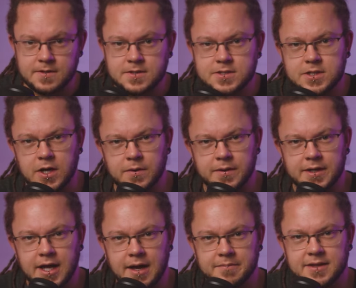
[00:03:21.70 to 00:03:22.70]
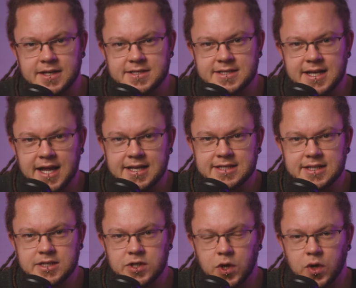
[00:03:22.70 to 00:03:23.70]
So, yeah, this
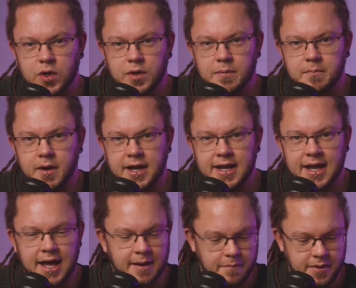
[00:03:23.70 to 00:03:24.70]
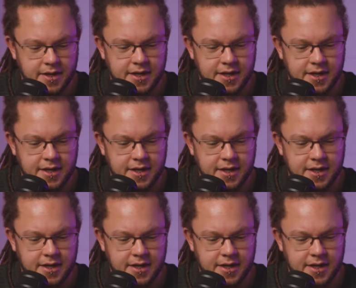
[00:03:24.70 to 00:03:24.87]
landed on my lap.